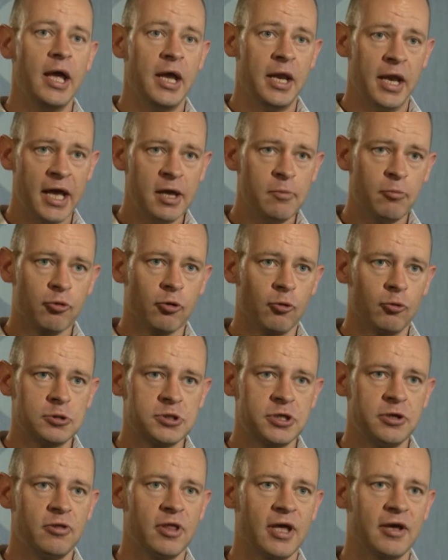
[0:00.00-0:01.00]
In April
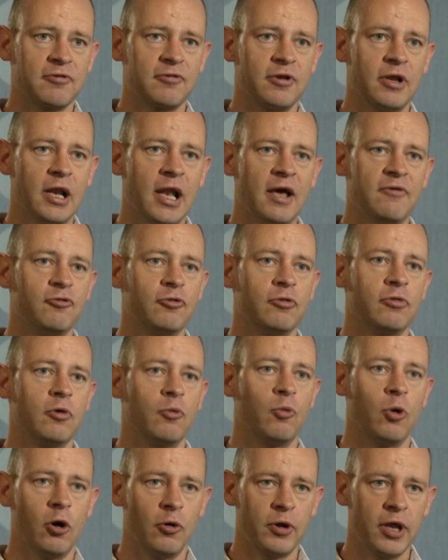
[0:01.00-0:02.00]
2011,
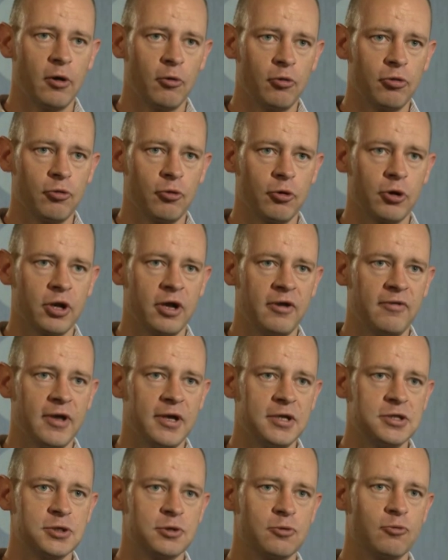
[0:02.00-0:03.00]
the World Health
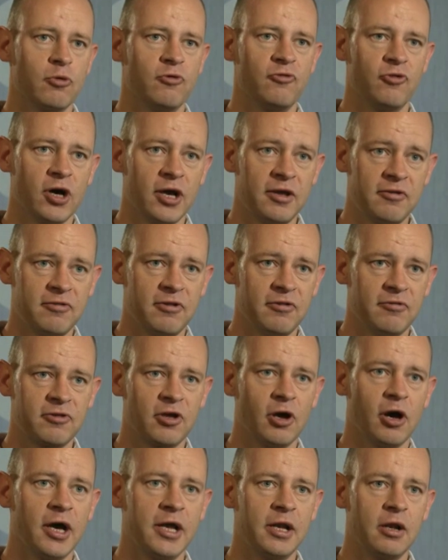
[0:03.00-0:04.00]
Organization revised its
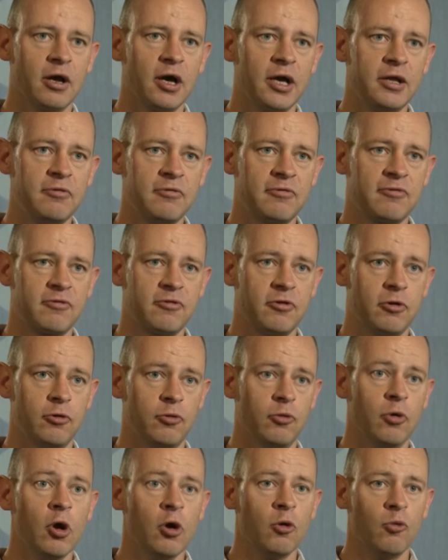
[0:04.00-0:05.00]
guidelines
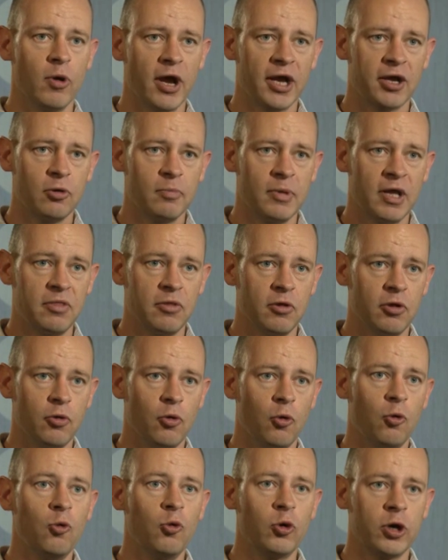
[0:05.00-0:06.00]
to recommend that
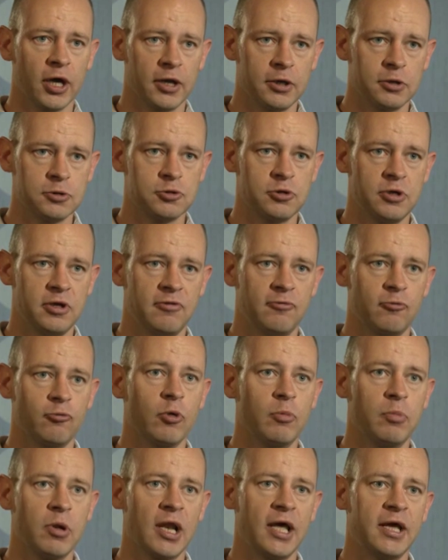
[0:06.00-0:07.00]
all countries
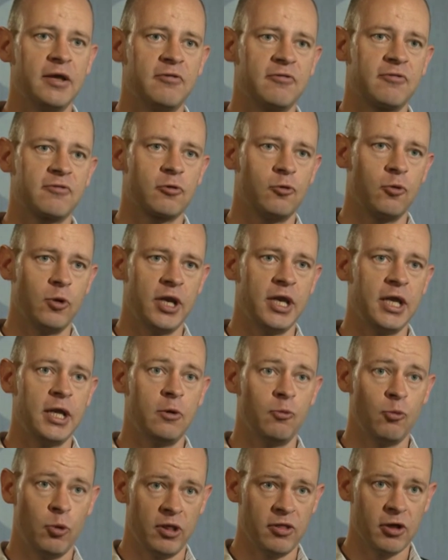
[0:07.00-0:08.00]
replace
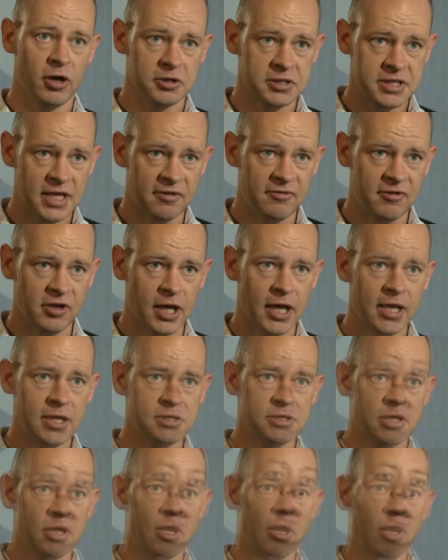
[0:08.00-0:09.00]
quinine with
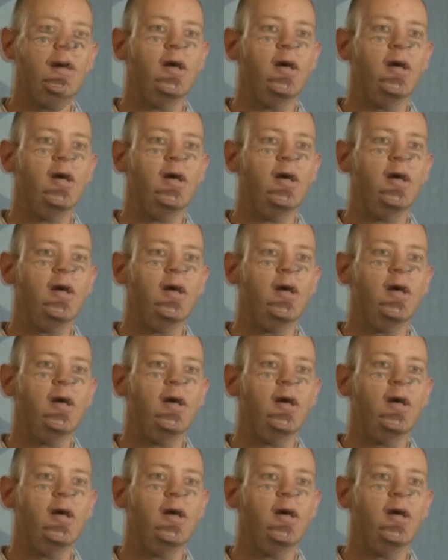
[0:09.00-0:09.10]
artesunate.